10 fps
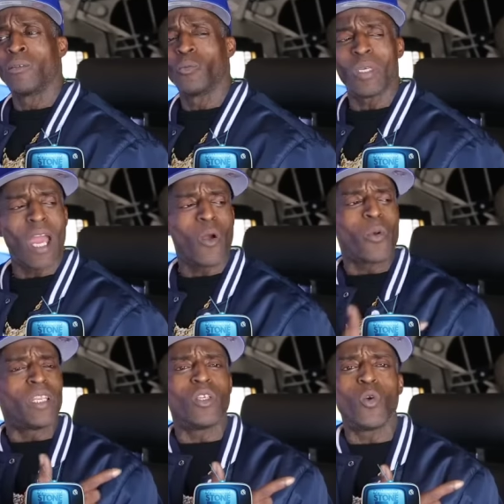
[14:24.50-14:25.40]
we
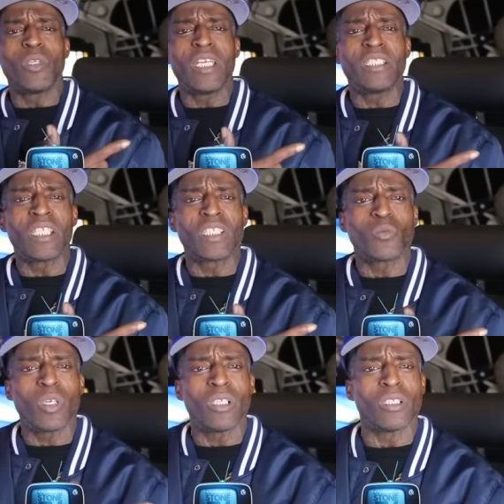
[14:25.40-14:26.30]
already knew who these
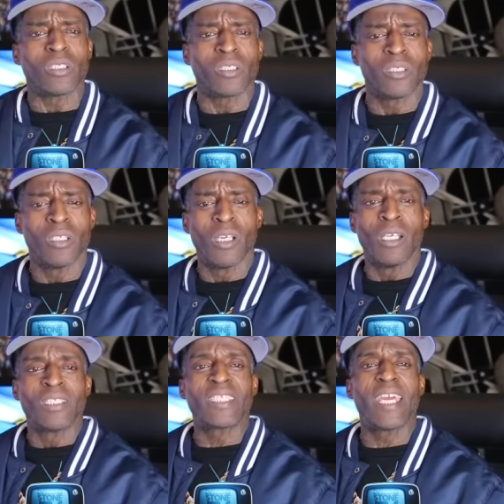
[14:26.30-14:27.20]
niggas was. Yeah.
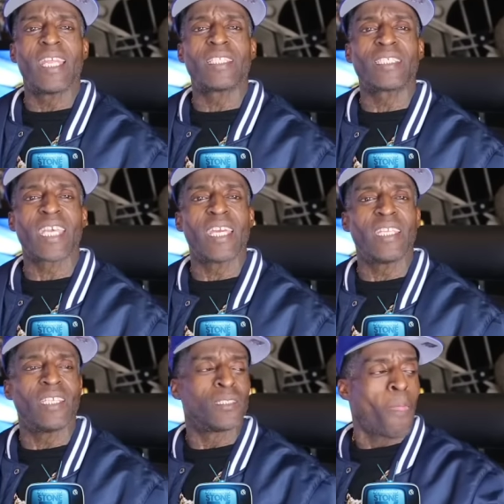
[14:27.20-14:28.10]
Saying that to say
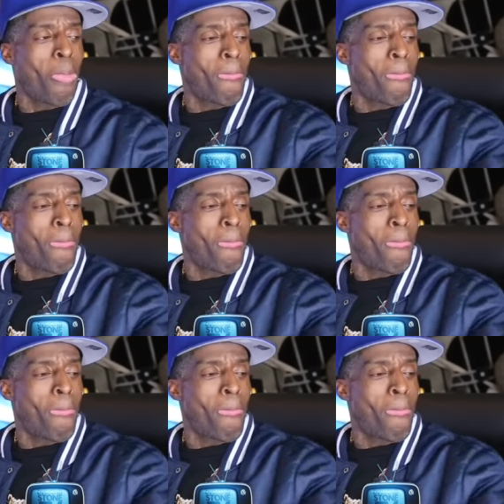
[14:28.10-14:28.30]
this.